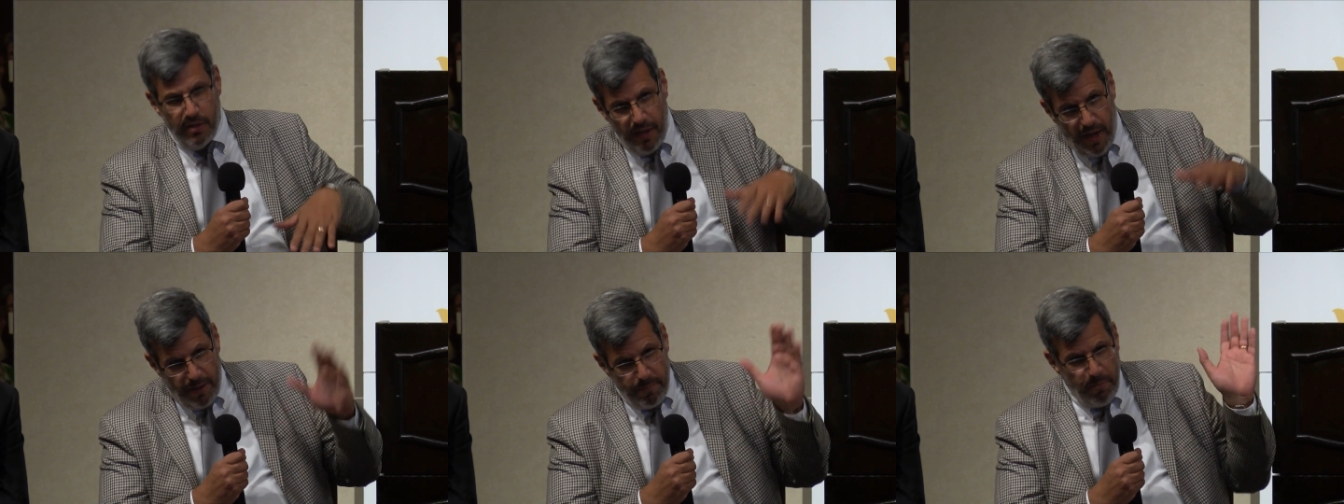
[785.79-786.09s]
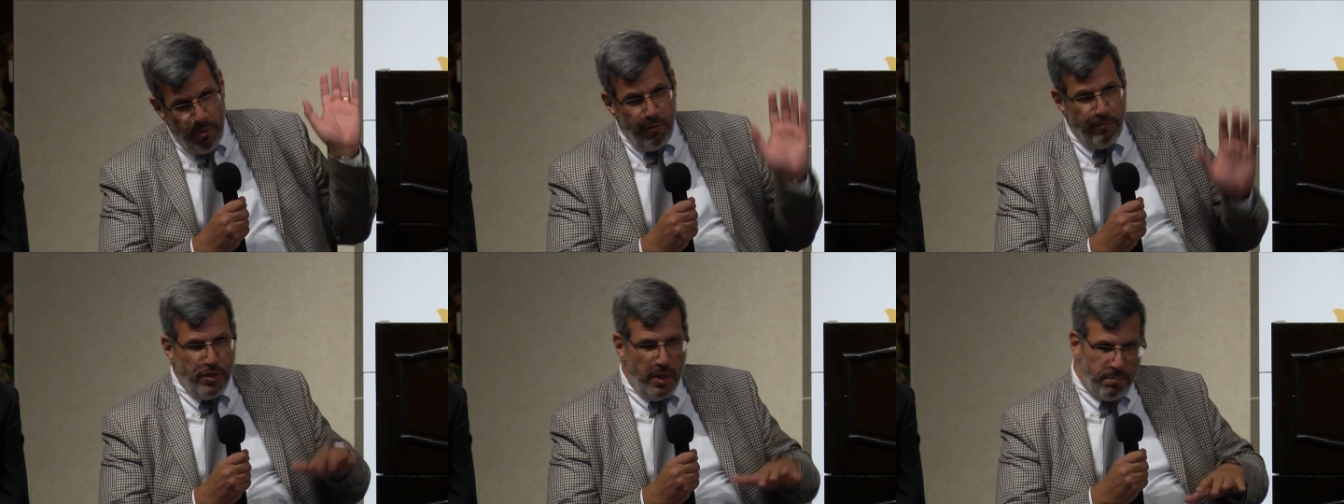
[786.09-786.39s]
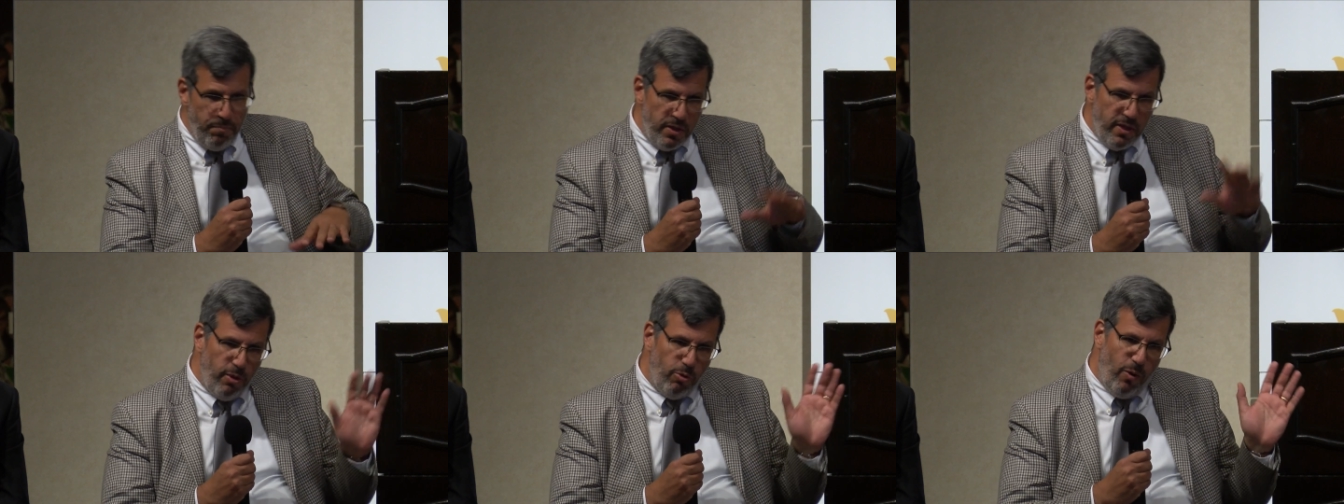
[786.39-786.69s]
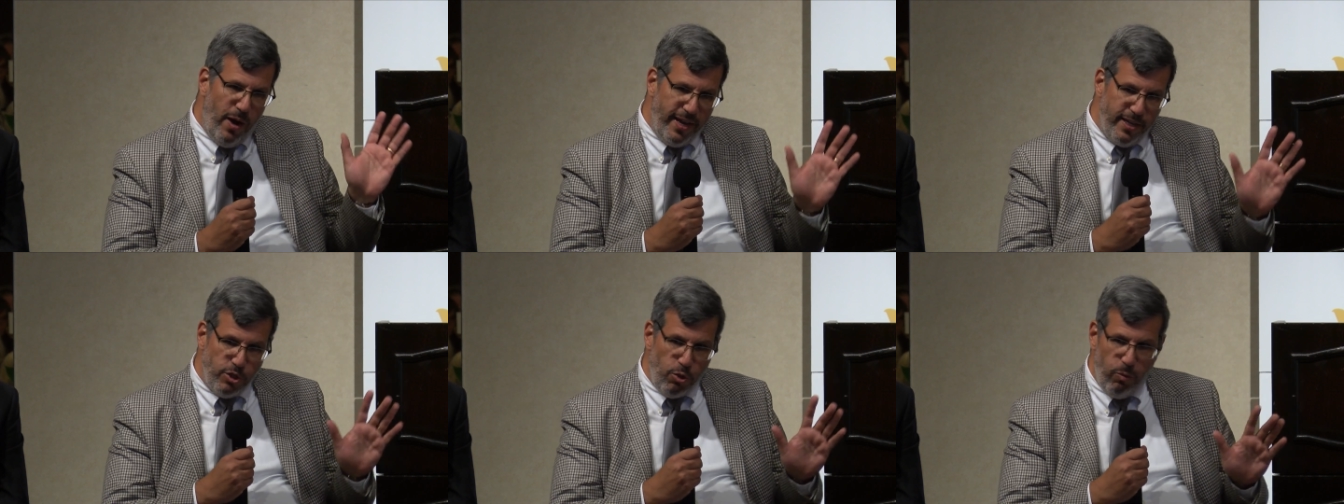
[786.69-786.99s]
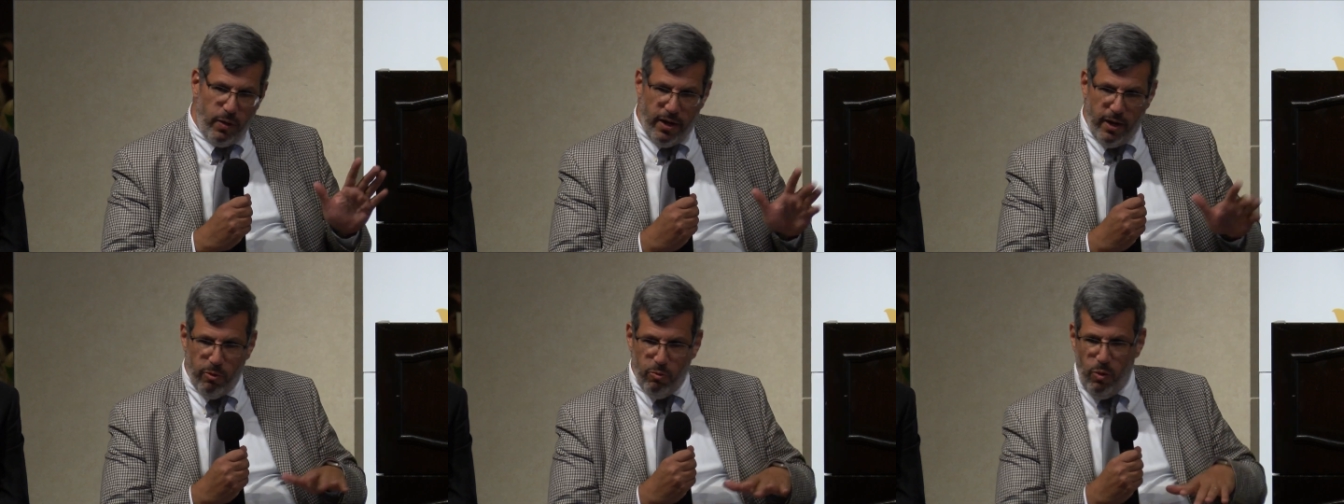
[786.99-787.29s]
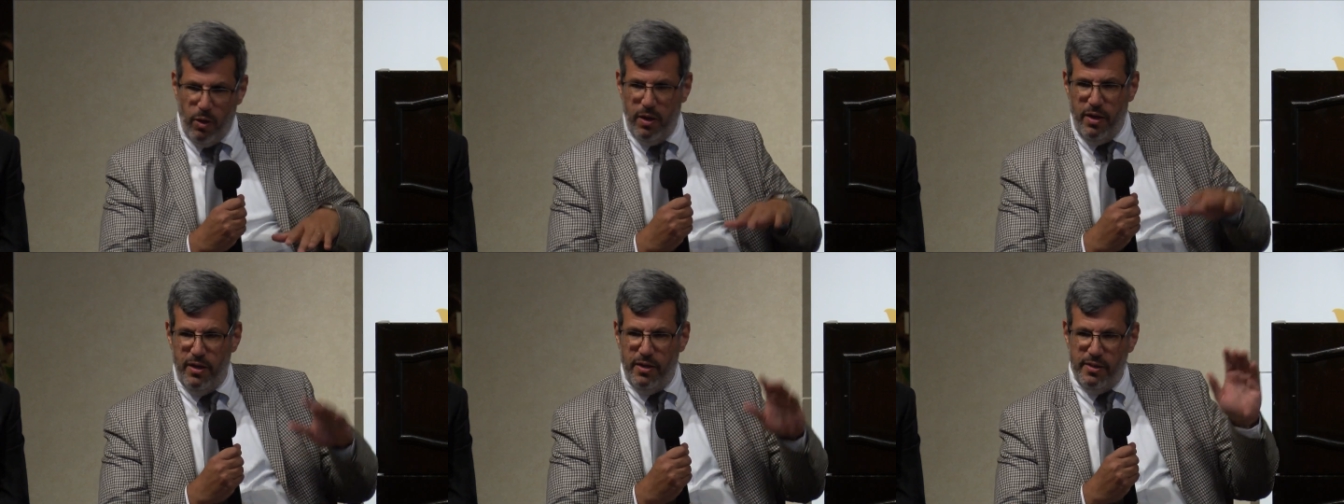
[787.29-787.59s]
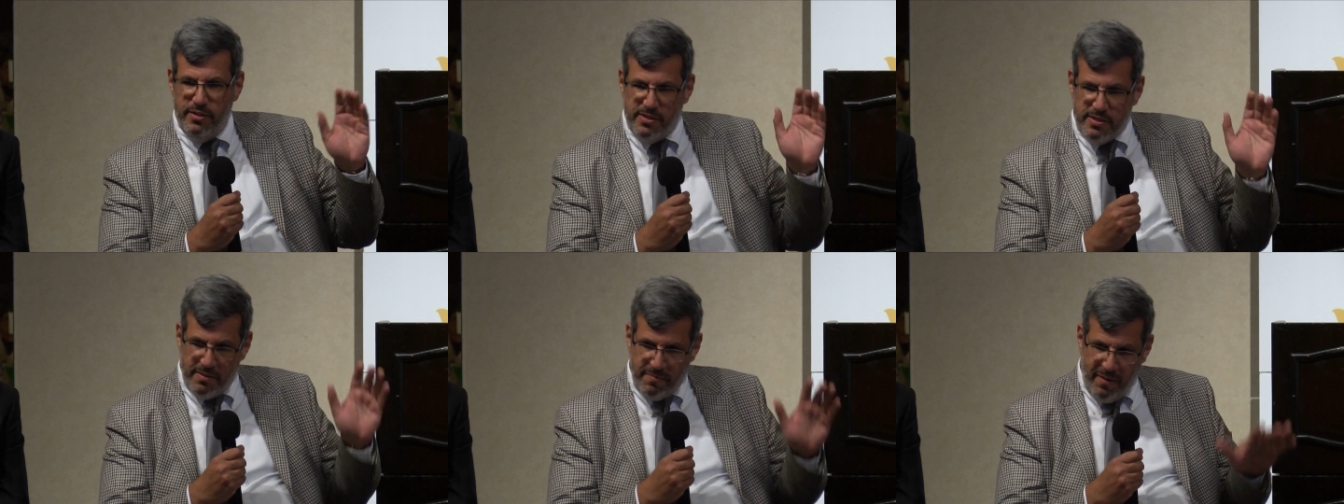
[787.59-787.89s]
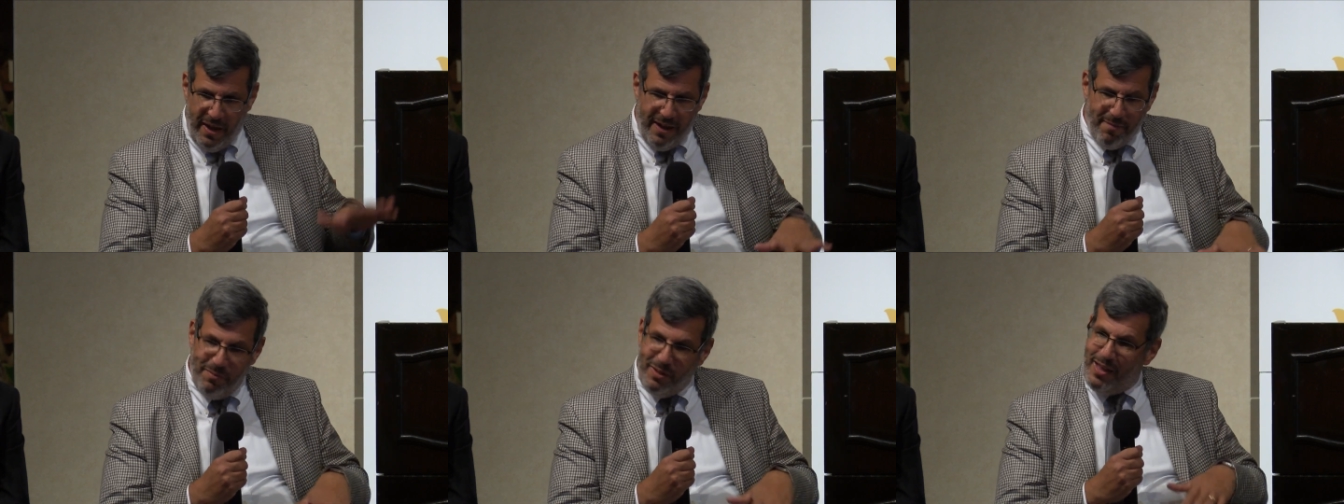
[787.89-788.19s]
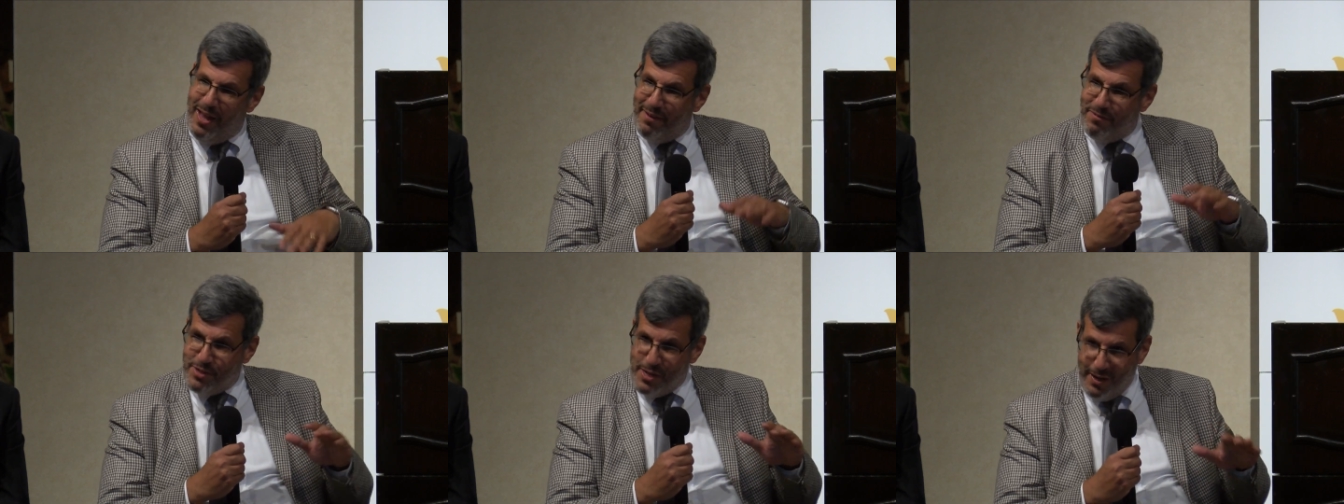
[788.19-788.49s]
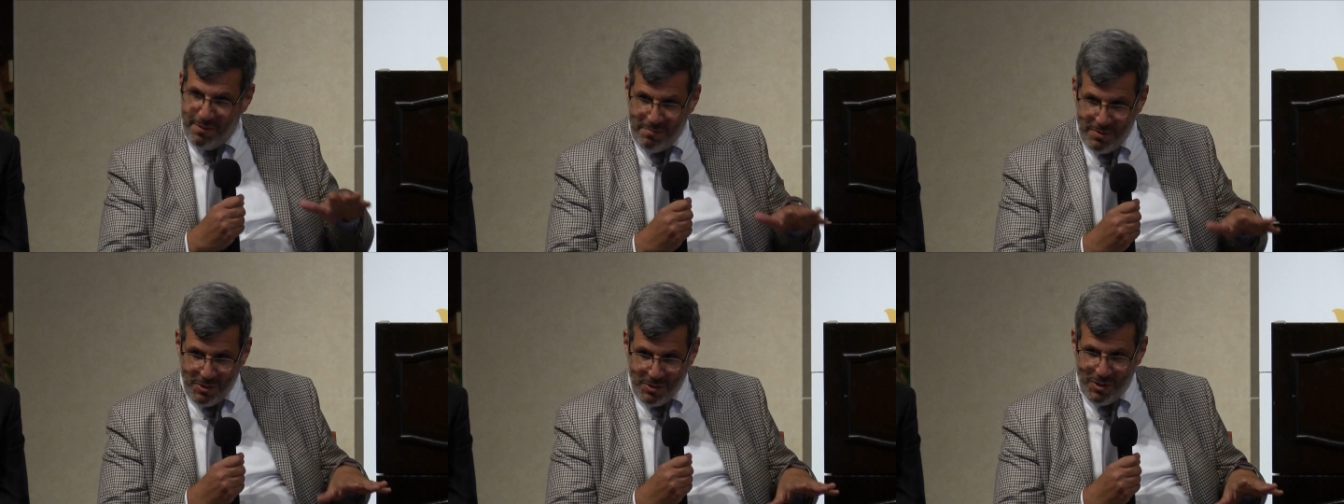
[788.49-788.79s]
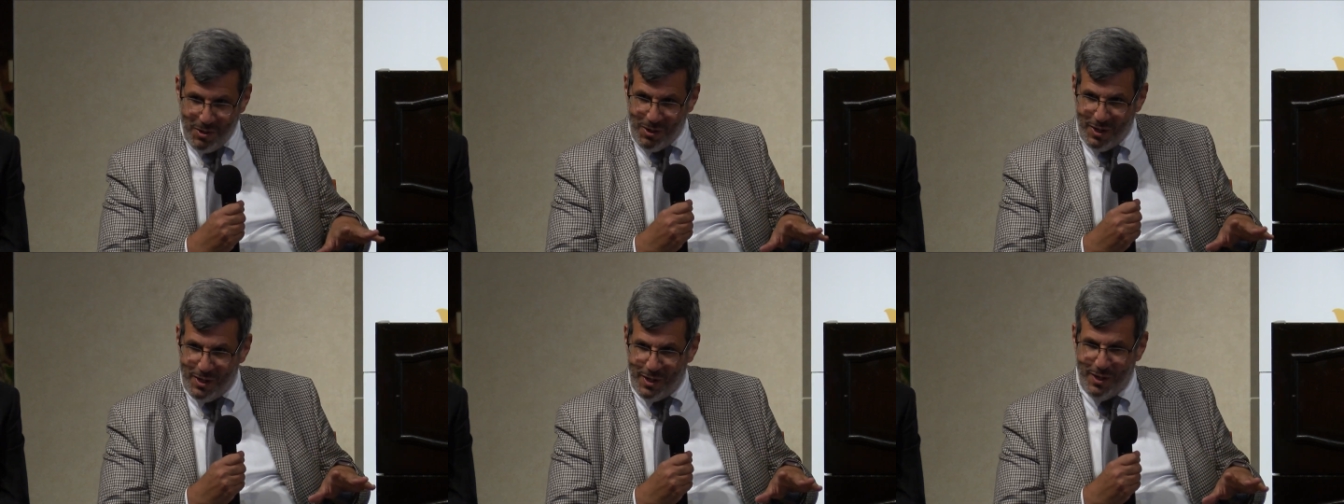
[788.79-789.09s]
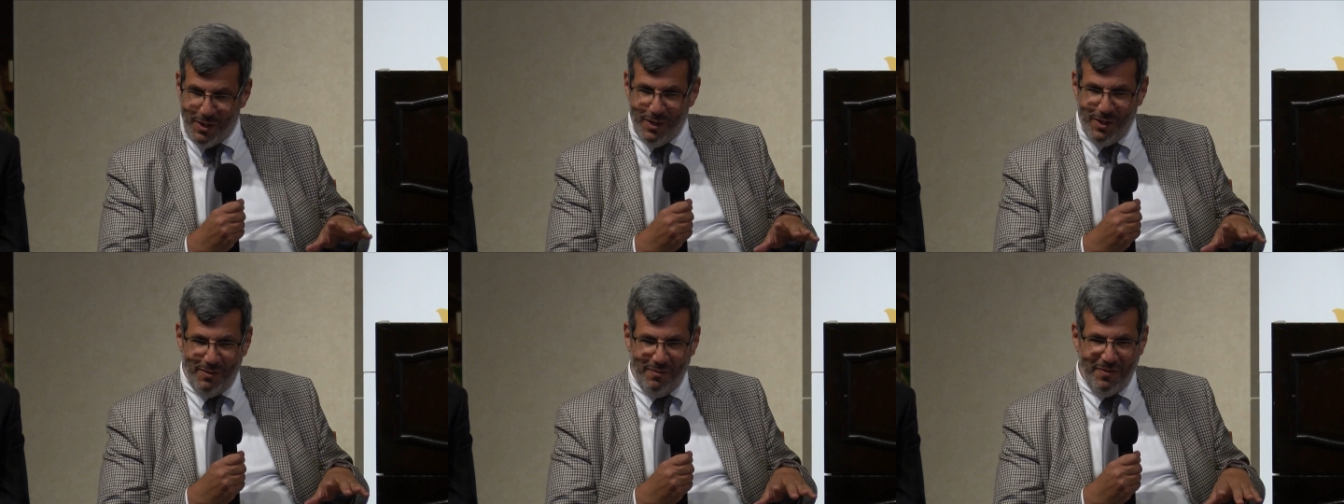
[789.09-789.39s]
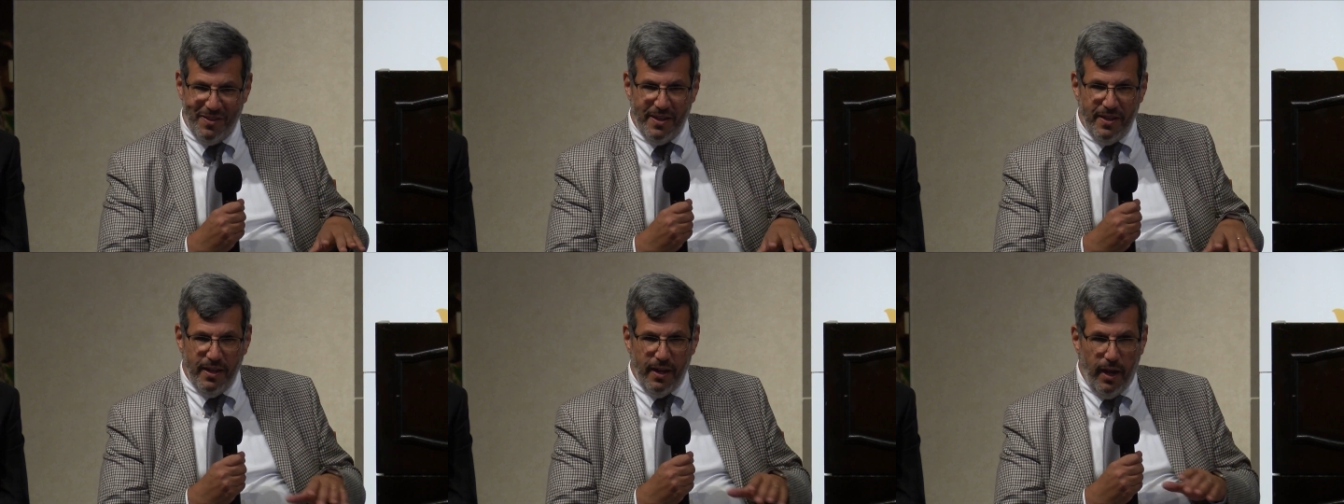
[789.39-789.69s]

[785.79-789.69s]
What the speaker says: I moved up the ranks where I was. I'm a lifetime New Yorker.